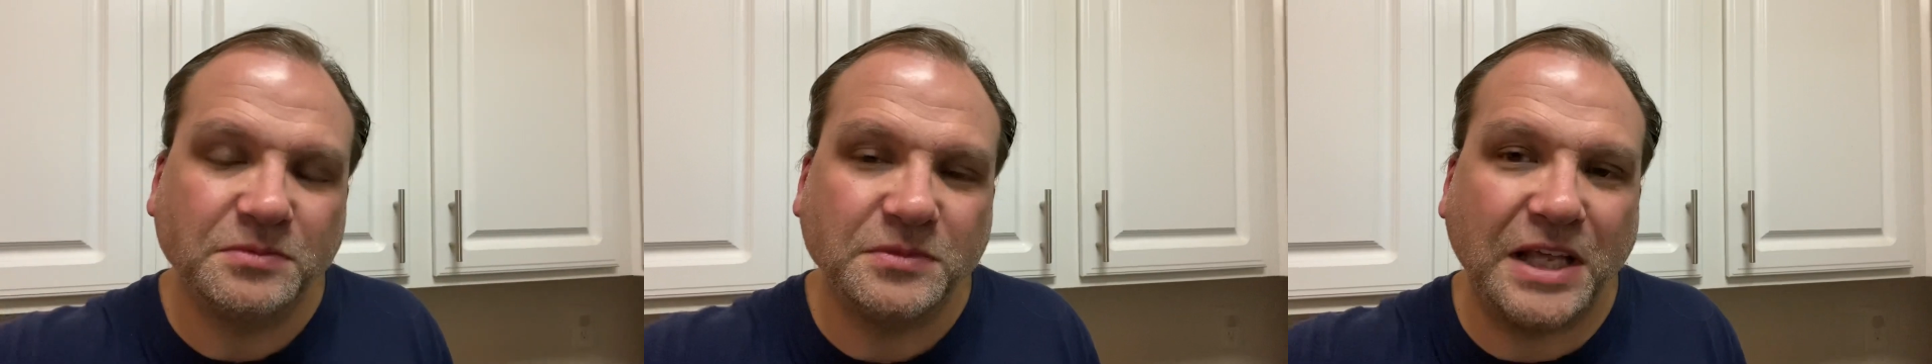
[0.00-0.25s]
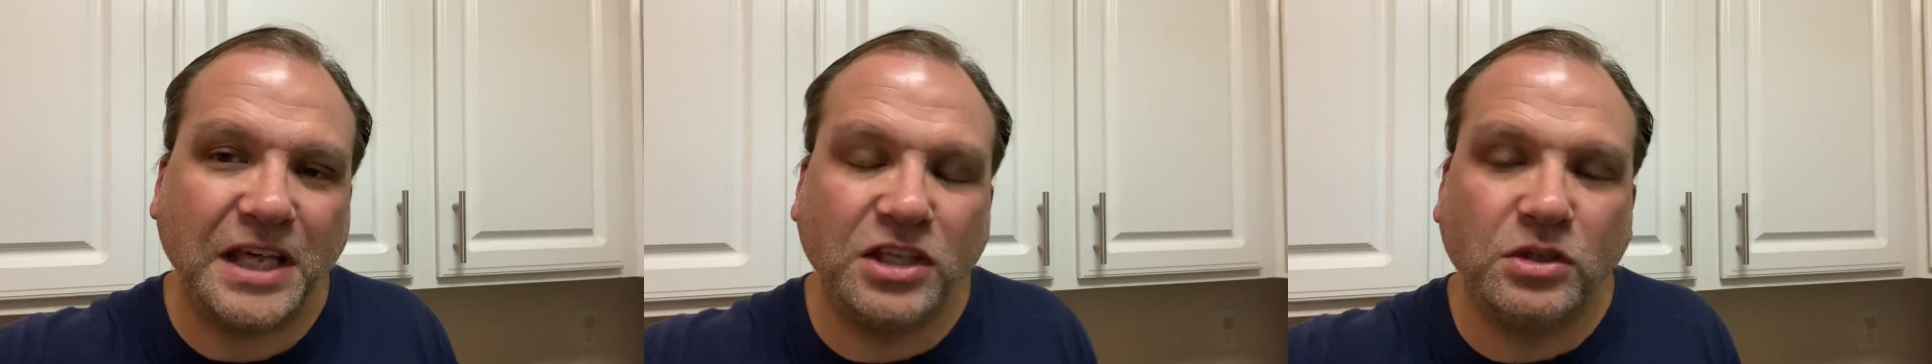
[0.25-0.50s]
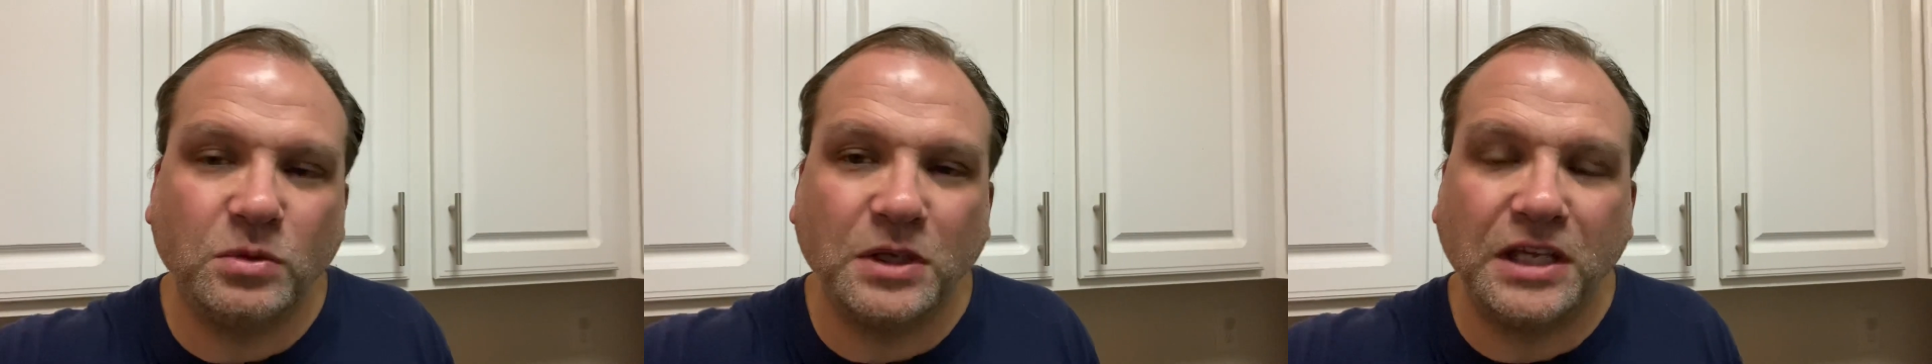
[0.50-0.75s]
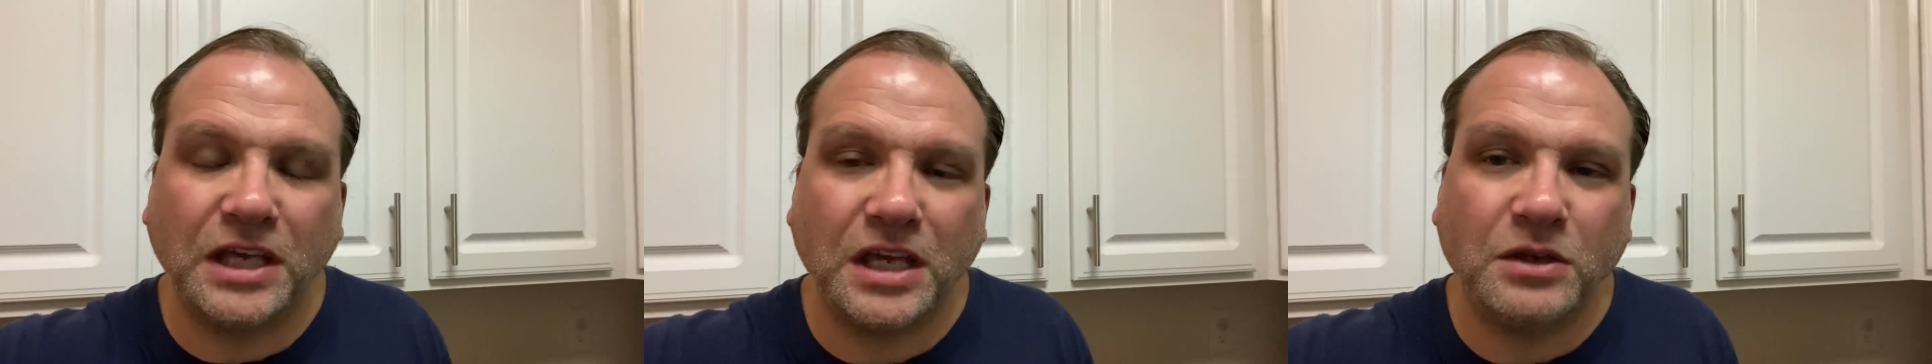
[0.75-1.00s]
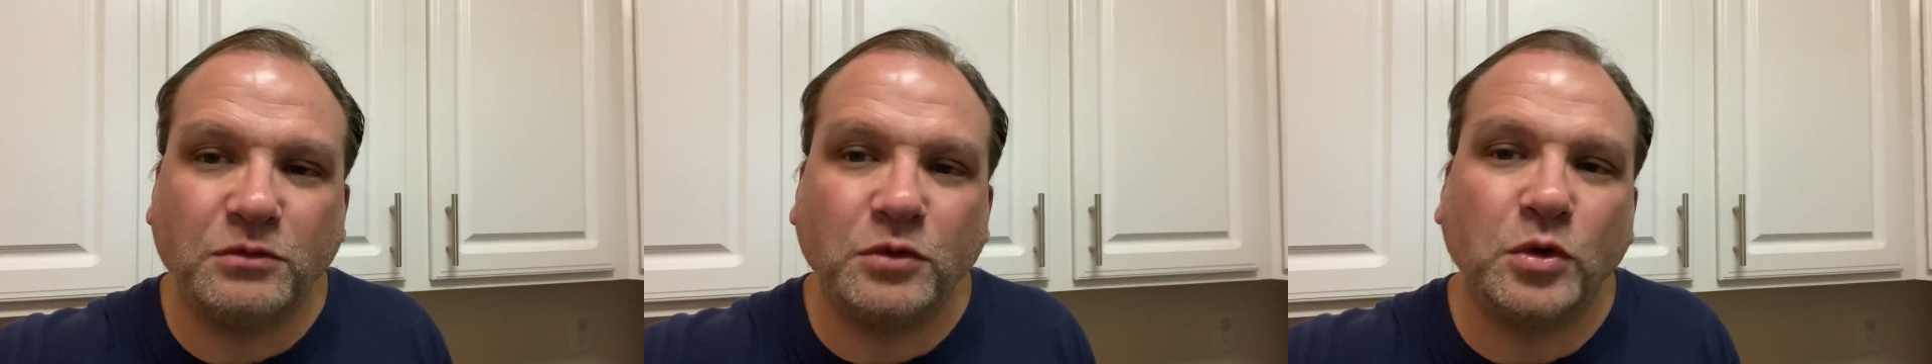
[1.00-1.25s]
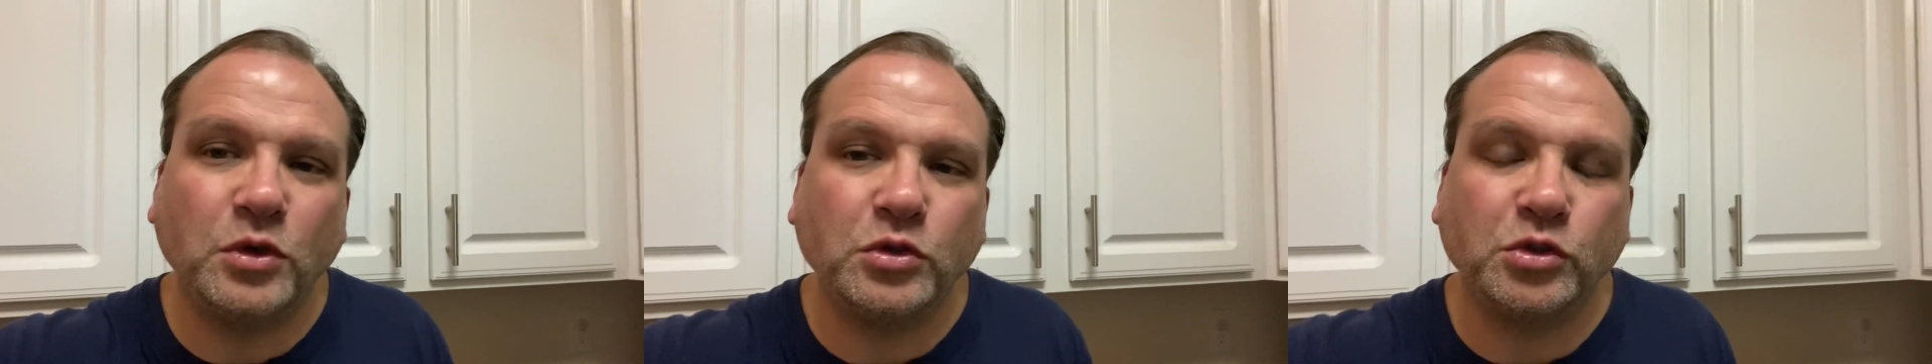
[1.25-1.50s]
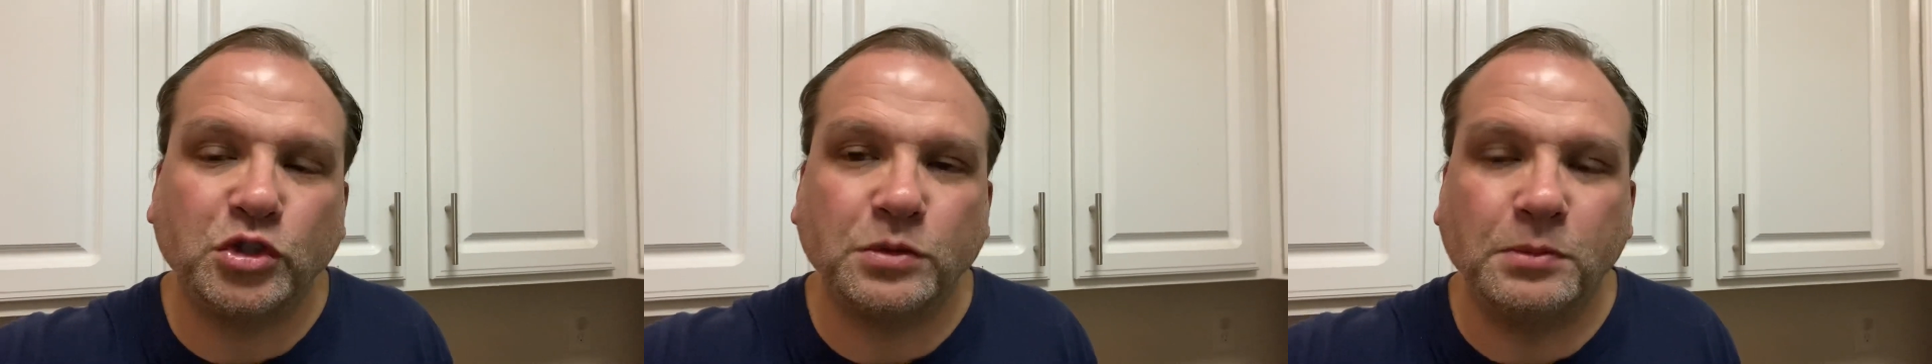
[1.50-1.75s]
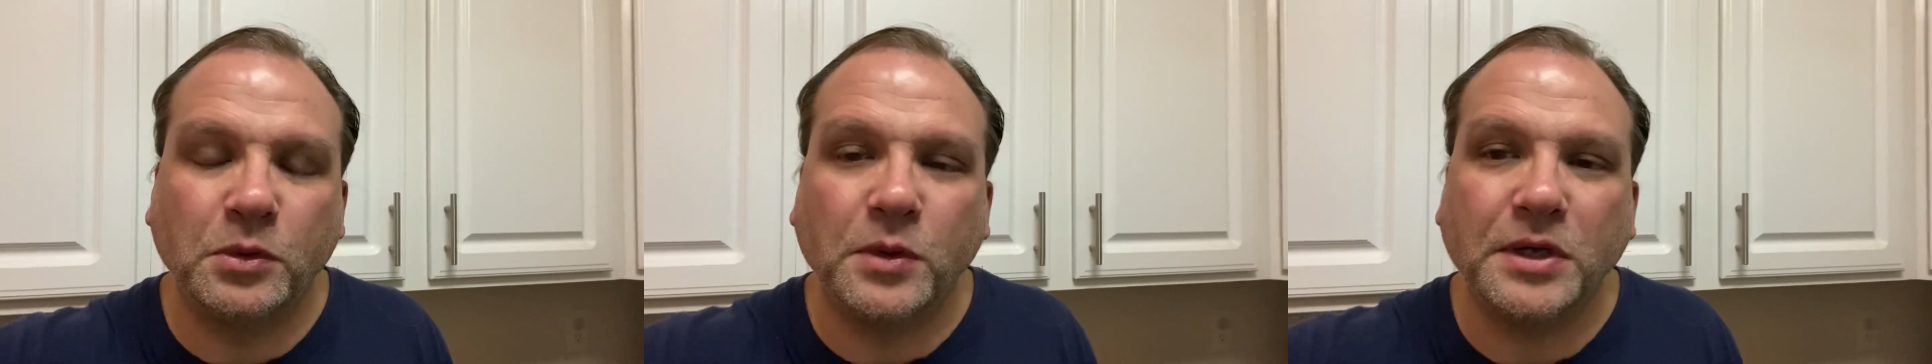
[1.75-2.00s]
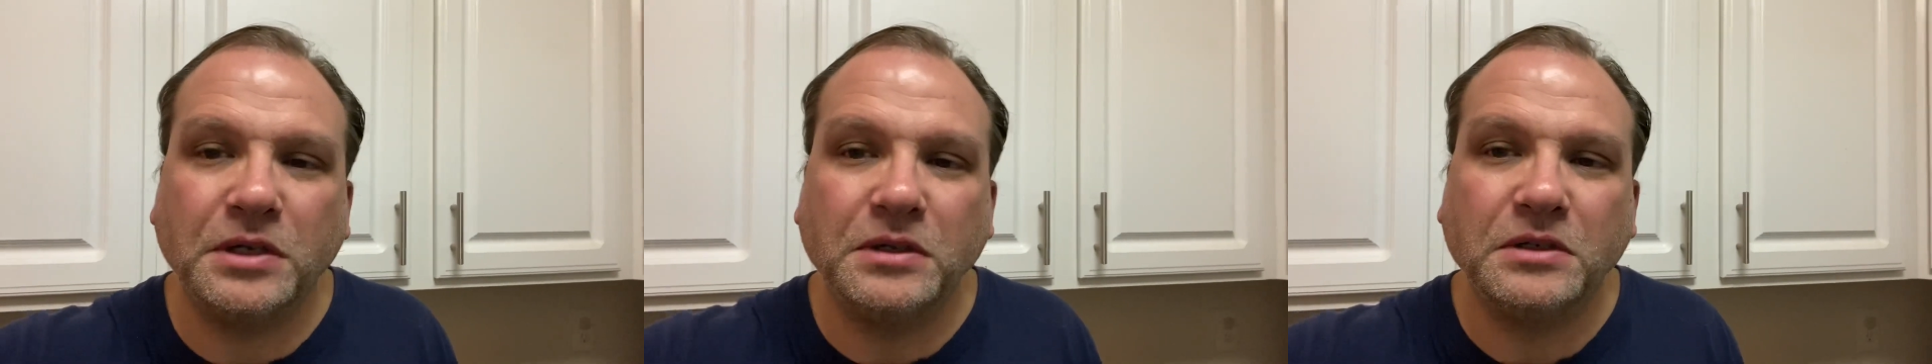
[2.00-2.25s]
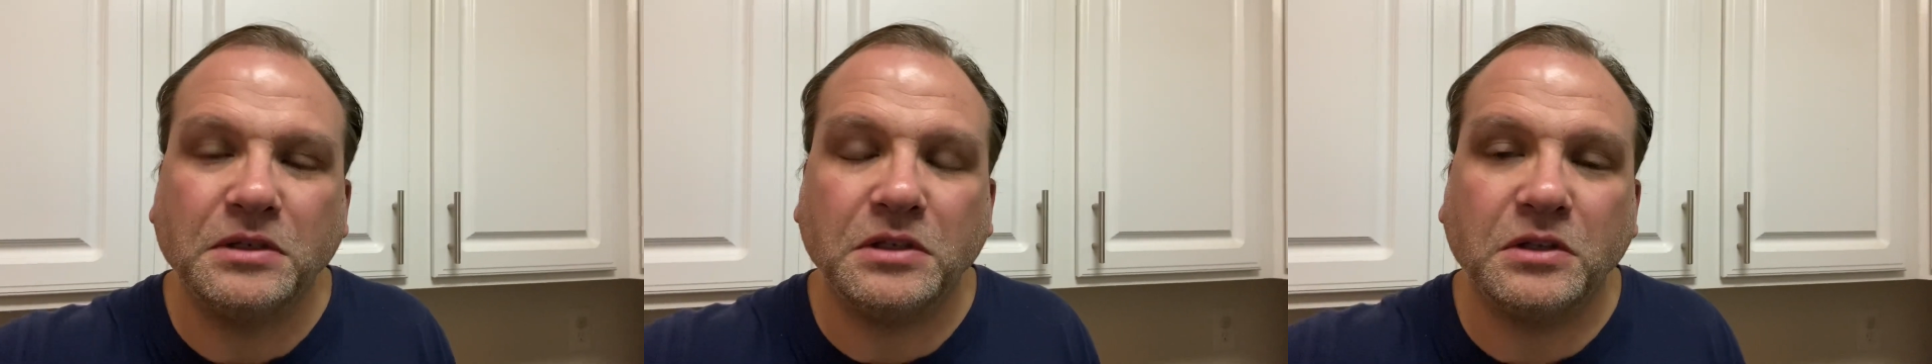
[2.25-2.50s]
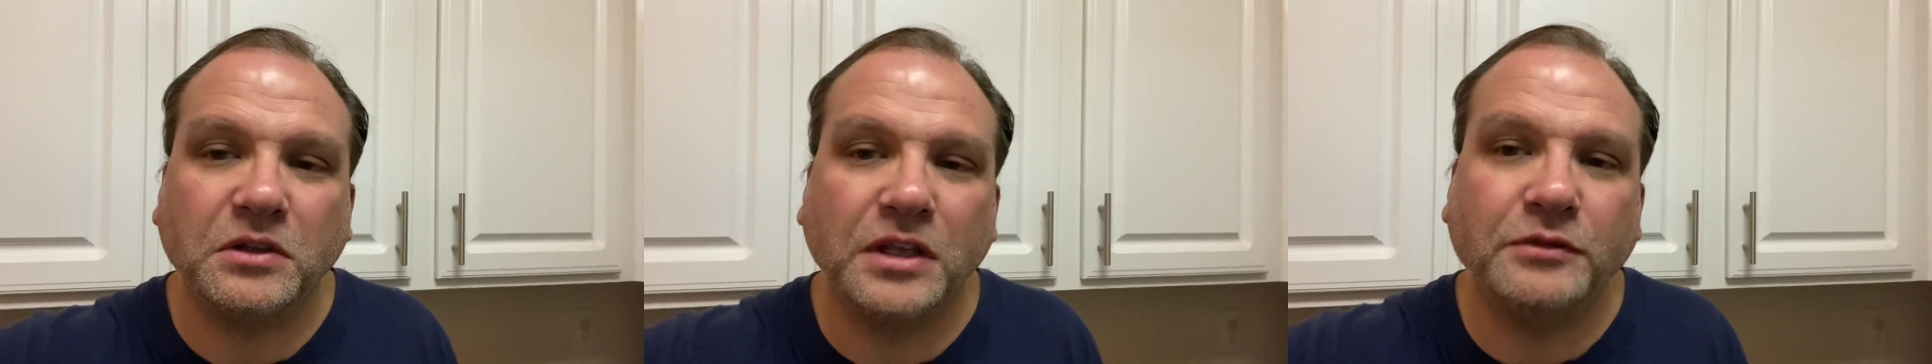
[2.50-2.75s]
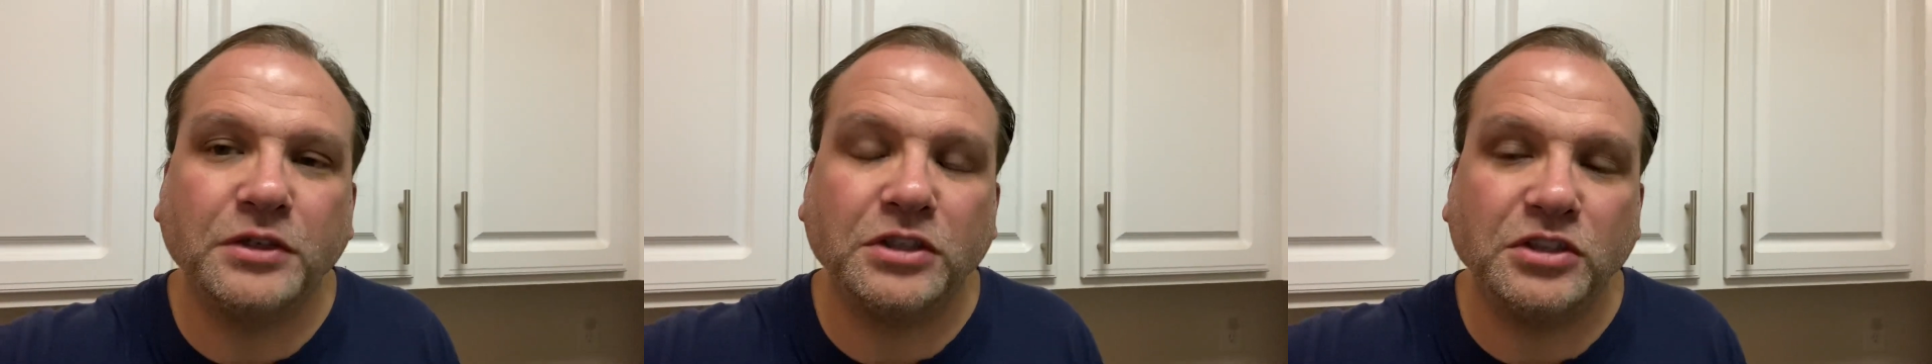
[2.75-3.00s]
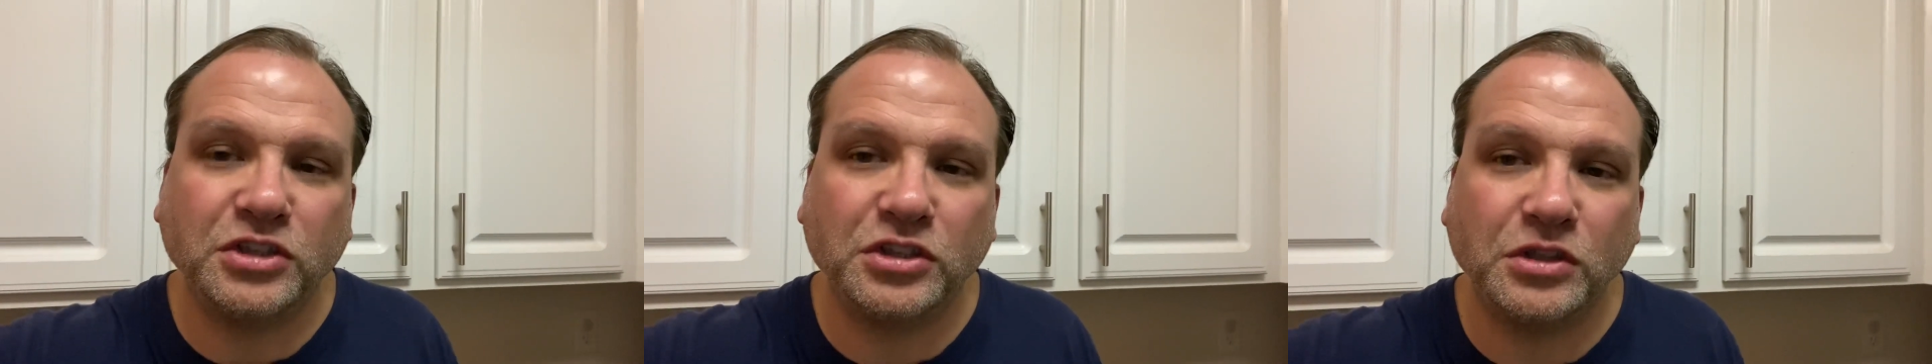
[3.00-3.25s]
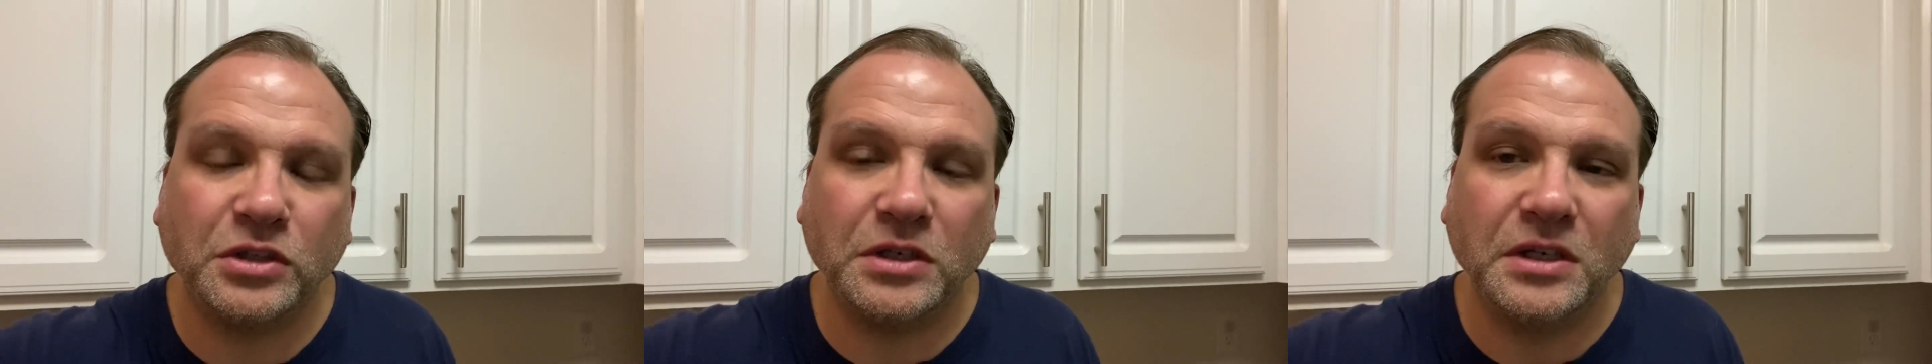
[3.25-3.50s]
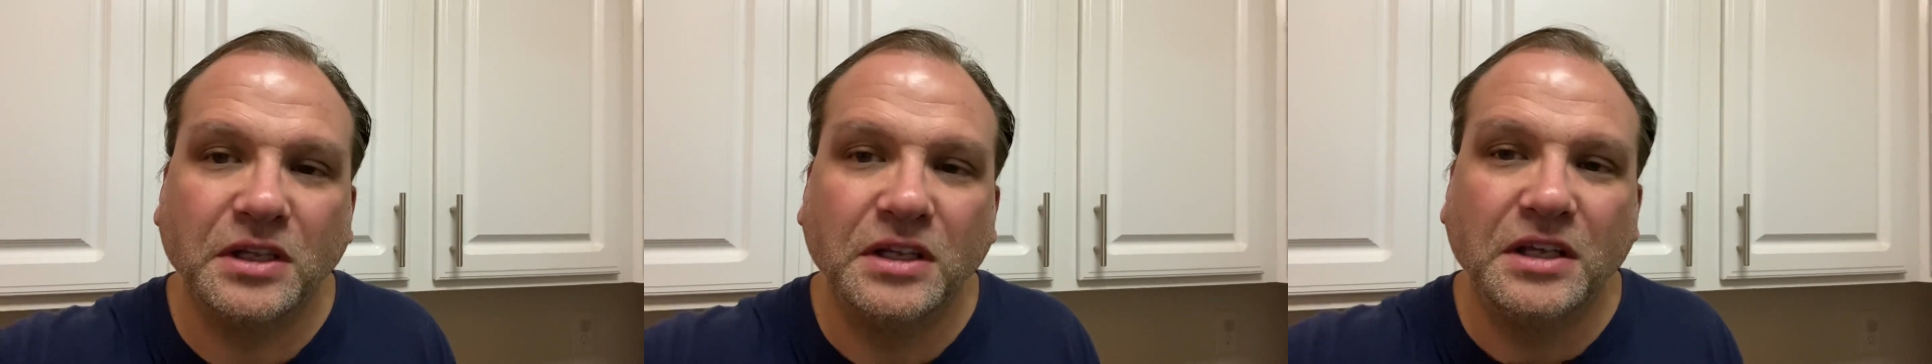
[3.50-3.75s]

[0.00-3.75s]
Thank you again for all your support, your love and concern.